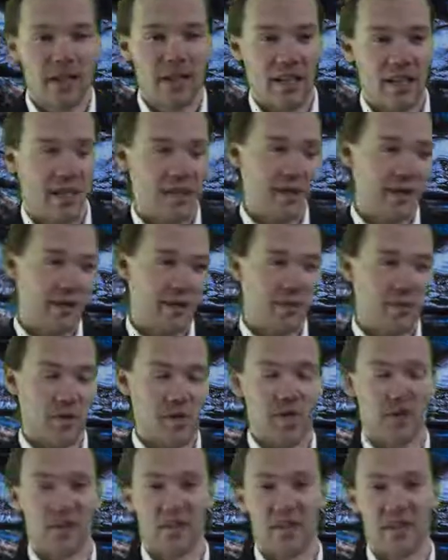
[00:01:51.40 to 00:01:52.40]
and then the
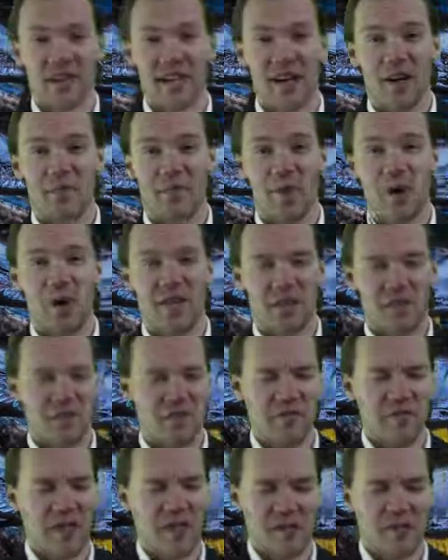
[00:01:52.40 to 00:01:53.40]
producers help out.
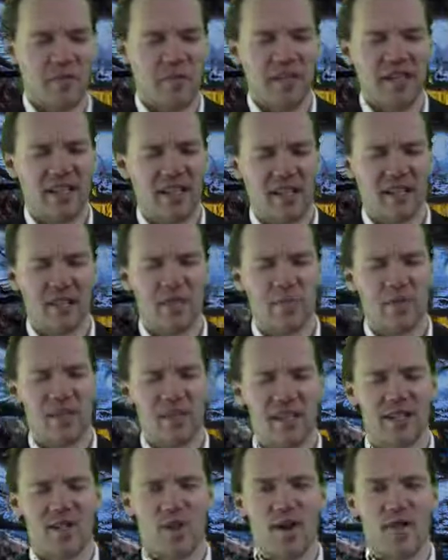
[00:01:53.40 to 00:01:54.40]
So it's
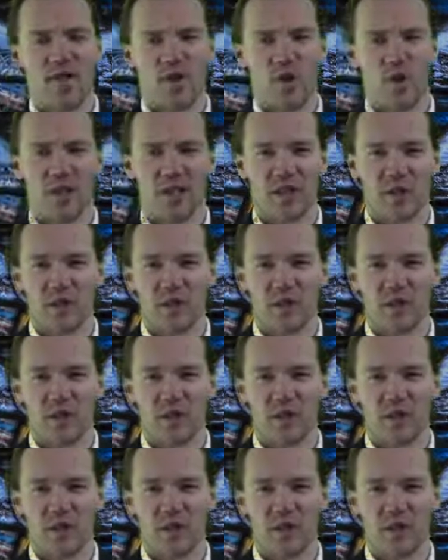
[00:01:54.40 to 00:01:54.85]
pretty straightforward.